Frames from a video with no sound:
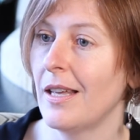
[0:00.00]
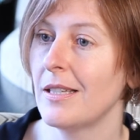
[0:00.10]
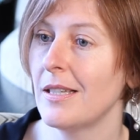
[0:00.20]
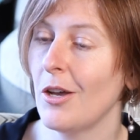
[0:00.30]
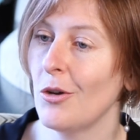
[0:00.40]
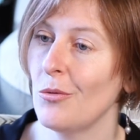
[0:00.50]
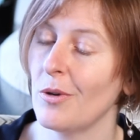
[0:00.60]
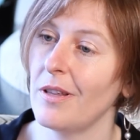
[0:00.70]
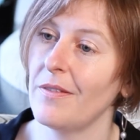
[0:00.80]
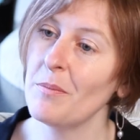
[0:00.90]
So
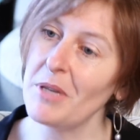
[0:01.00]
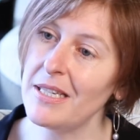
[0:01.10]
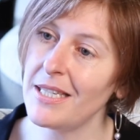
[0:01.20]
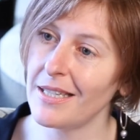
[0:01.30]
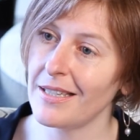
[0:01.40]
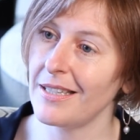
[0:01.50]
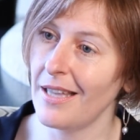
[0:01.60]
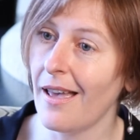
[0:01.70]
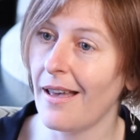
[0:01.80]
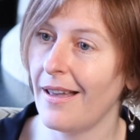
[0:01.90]
the media,
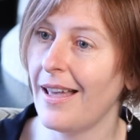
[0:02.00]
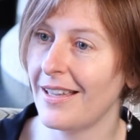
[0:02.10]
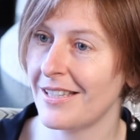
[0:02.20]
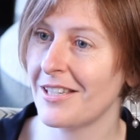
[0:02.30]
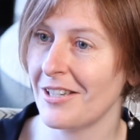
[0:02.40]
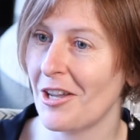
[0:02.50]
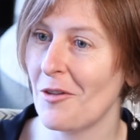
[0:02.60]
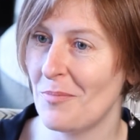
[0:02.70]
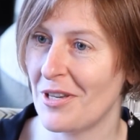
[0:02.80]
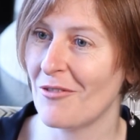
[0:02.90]
had
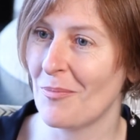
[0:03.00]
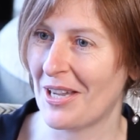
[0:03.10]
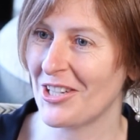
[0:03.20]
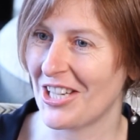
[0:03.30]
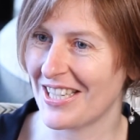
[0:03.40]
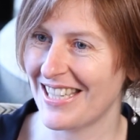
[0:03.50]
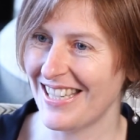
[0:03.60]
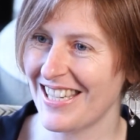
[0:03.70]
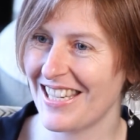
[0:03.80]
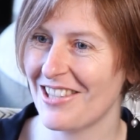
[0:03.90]
a bit of a bash at
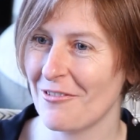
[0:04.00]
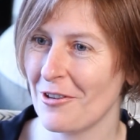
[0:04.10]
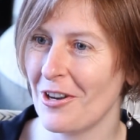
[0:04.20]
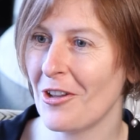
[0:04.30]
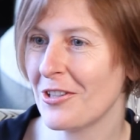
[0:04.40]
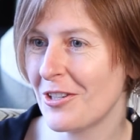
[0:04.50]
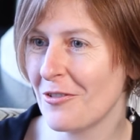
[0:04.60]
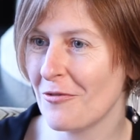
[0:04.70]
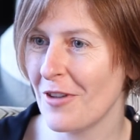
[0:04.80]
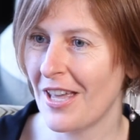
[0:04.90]
it. There were lots
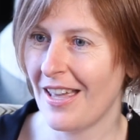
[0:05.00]
of,